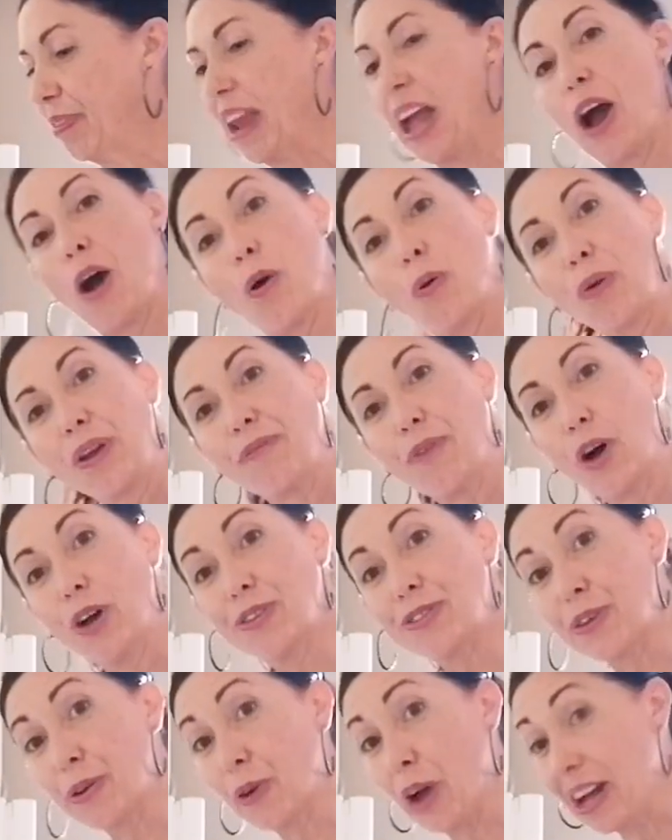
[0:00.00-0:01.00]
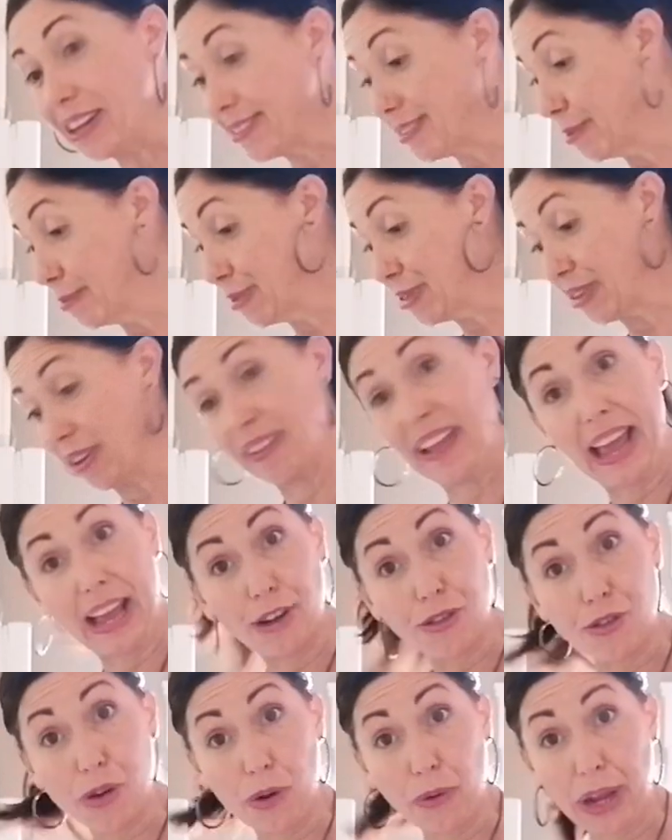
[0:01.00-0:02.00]
Now, we've also got some
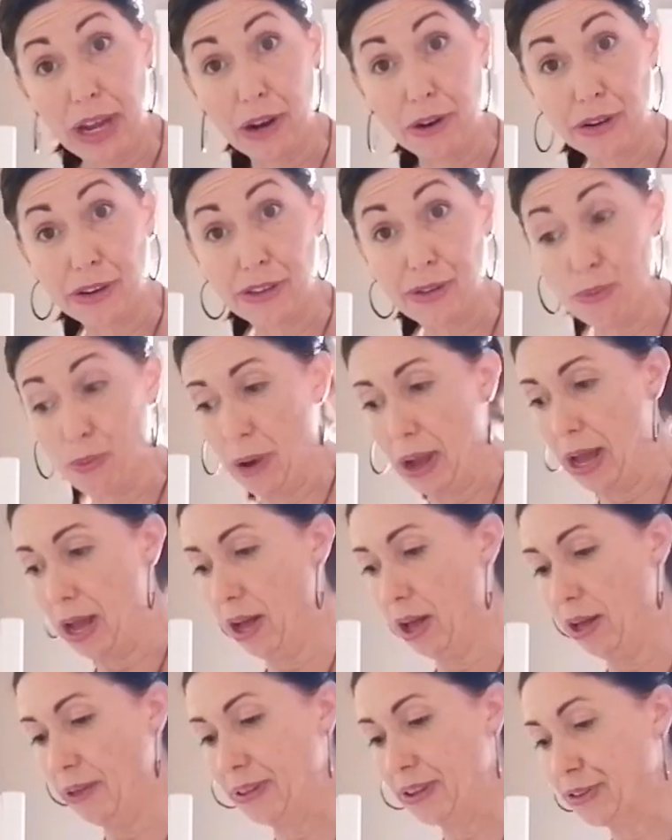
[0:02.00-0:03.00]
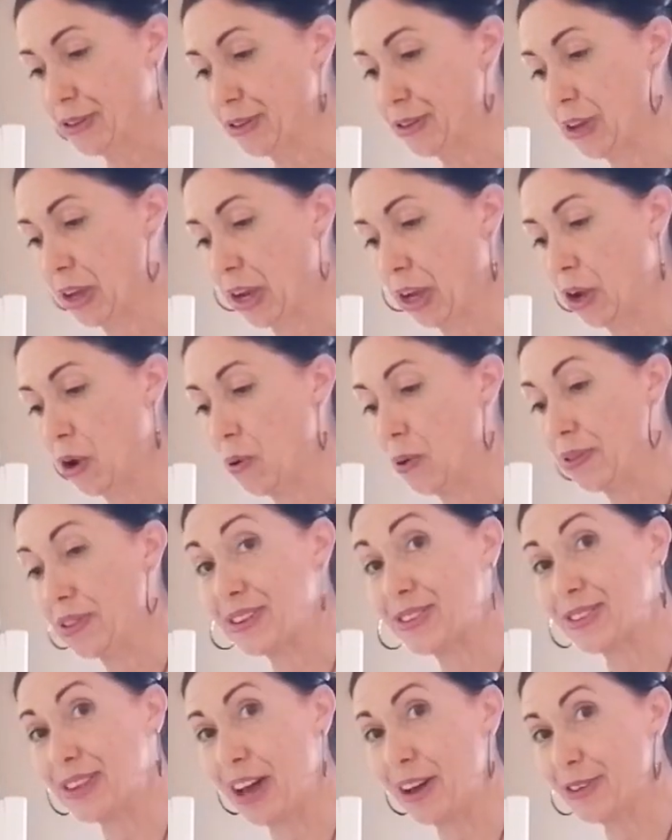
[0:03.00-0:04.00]
cilantro here as well. This is going to go in
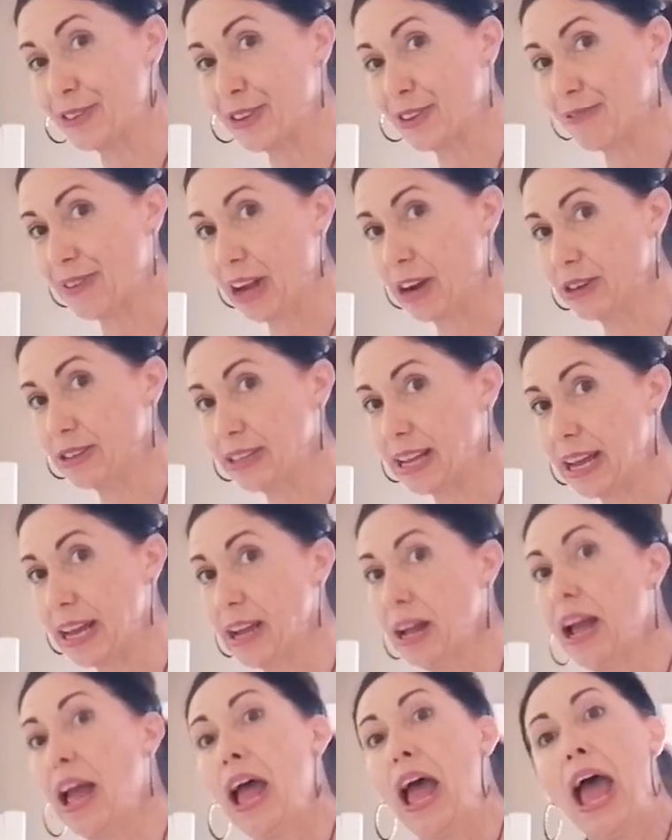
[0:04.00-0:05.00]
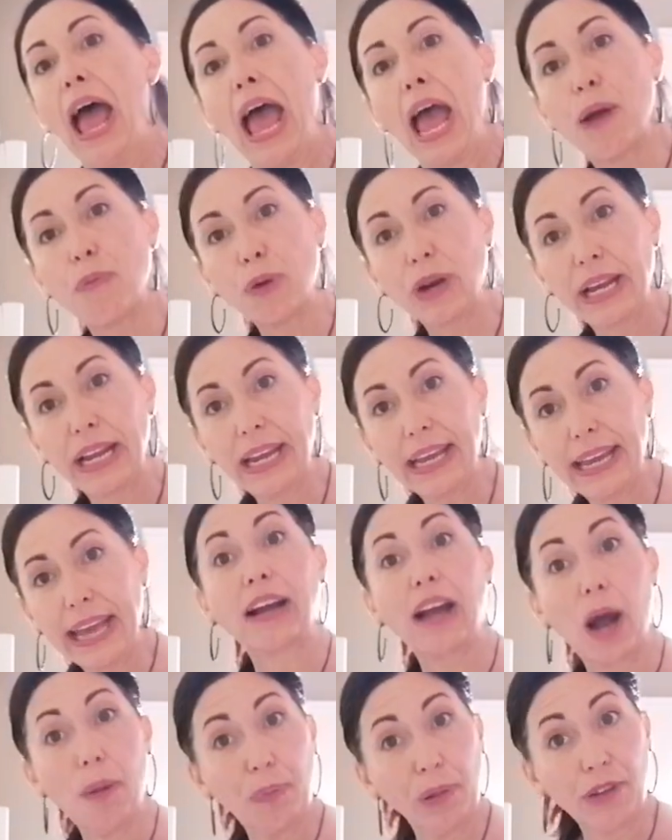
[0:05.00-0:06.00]
the salsa verde. And we're getting
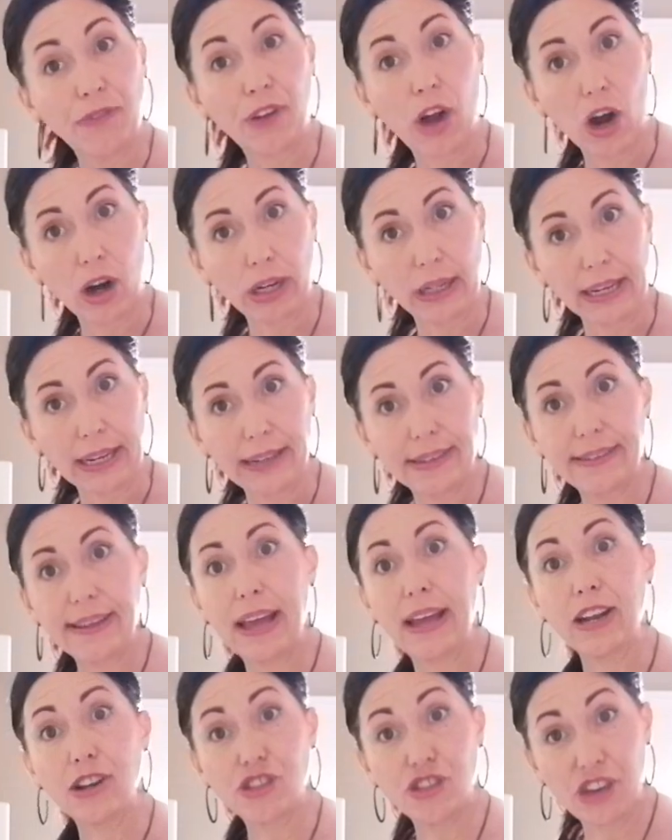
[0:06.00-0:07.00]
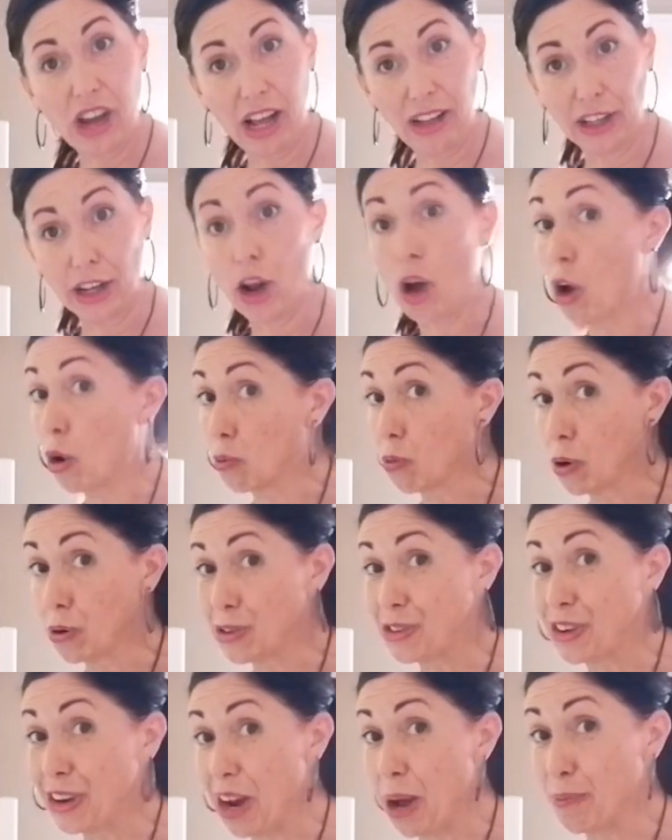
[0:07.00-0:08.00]
a couple of garlics and a shallot all
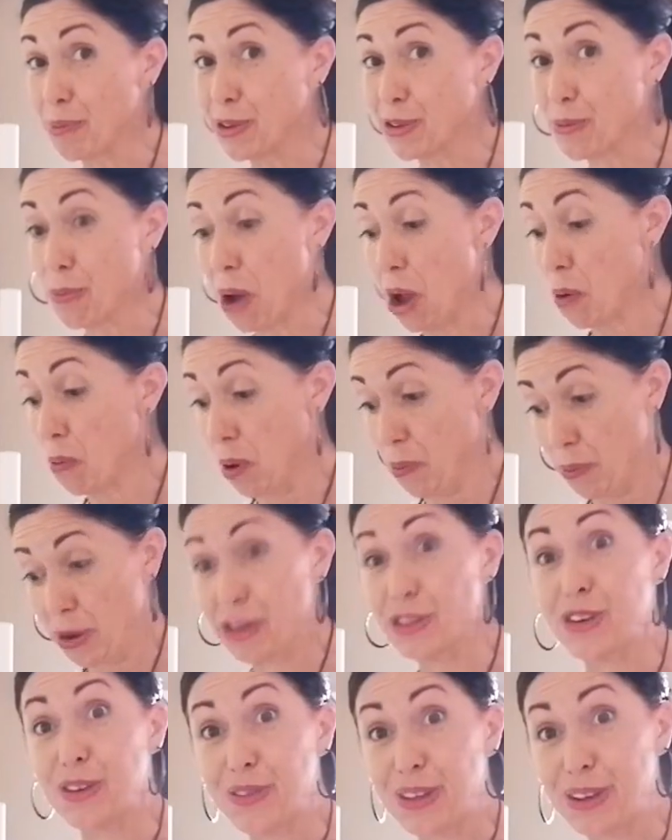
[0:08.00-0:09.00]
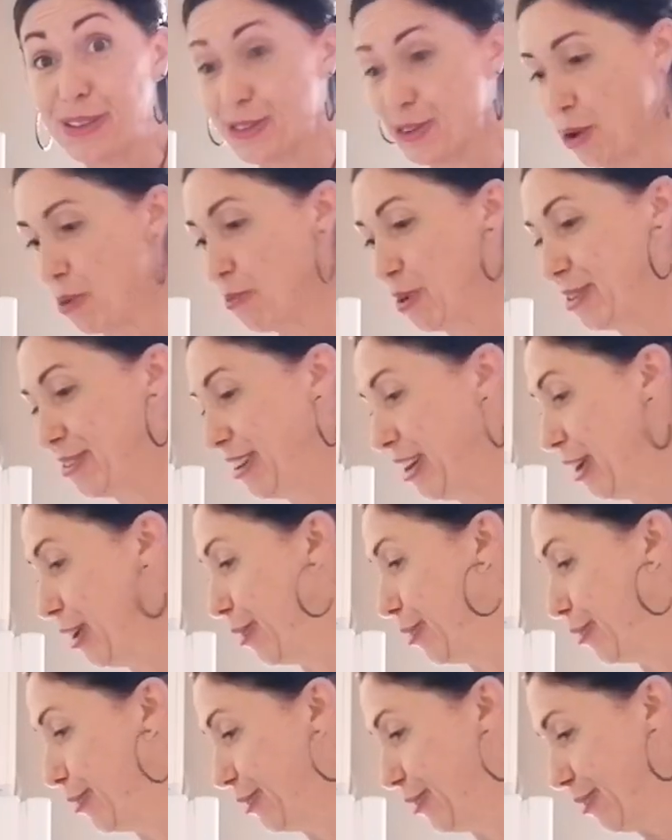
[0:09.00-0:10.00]
roasted up as well when we do these
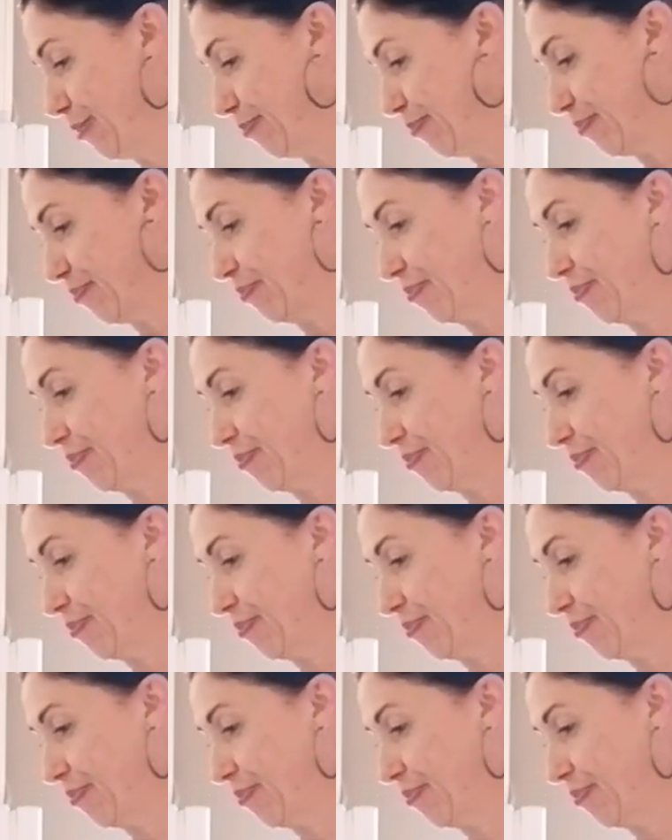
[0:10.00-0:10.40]
tomatillos.